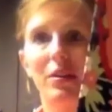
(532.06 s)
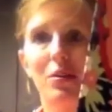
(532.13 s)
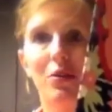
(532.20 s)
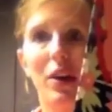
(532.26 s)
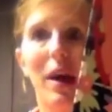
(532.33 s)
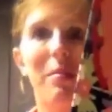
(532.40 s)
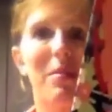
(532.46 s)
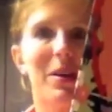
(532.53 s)

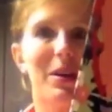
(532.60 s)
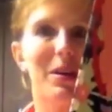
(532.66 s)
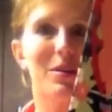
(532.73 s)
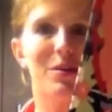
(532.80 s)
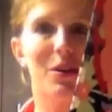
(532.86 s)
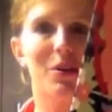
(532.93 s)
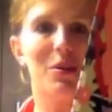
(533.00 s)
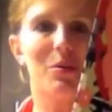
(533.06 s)
strap than I
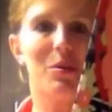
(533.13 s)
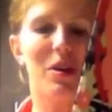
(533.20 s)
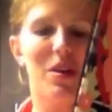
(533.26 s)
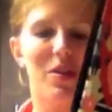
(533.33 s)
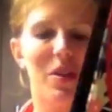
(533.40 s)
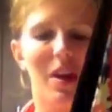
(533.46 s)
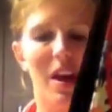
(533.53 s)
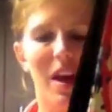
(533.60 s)
started with.
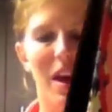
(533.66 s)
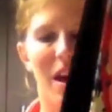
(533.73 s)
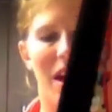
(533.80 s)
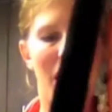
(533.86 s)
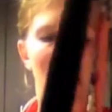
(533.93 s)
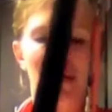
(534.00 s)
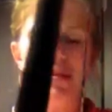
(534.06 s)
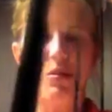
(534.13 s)

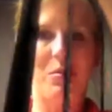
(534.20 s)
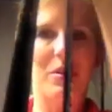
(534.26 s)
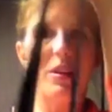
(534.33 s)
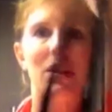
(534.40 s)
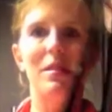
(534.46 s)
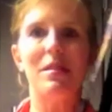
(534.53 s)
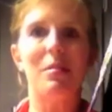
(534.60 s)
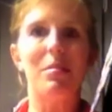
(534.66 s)
It was pretty
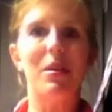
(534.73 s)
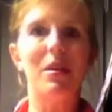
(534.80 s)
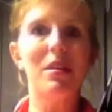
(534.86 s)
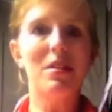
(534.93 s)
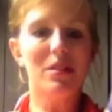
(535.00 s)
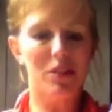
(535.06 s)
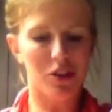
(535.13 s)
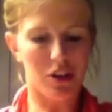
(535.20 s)
simple.
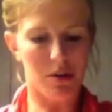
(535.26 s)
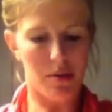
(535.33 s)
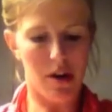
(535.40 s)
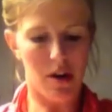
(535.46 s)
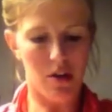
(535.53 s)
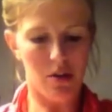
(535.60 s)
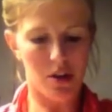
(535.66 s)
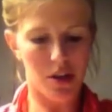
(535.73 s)
Took
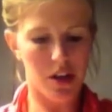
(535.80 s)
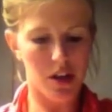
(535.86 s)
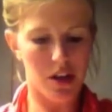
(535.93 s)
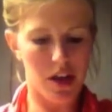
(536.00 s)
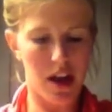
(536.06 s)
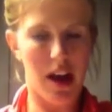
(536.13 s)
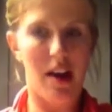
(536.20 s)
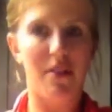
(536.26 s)
about
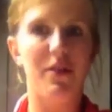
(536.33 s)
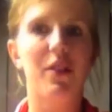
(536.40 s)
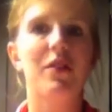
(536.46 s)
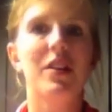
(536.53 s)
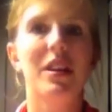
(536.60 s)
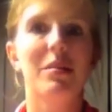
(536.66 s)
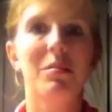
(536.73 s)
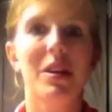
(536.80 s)

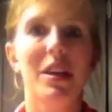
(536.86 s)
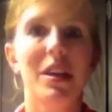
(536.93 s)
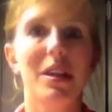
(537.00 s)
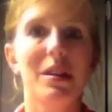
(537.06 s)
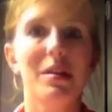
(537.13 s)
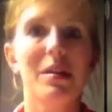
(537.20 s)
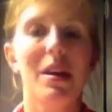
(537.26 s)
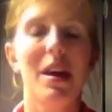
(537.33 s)
15
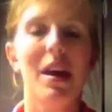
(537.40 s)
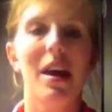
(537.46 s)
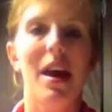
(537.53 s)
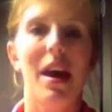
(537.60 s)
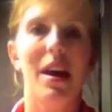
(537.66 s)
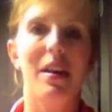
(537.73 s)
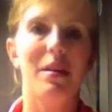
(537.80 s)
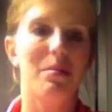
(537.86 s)
minutes
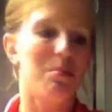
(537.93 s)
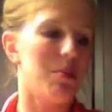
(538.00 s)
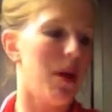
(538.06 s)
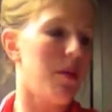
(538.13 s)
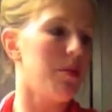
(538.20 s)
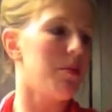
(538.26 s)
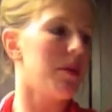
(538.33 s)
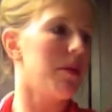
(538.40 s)
and probably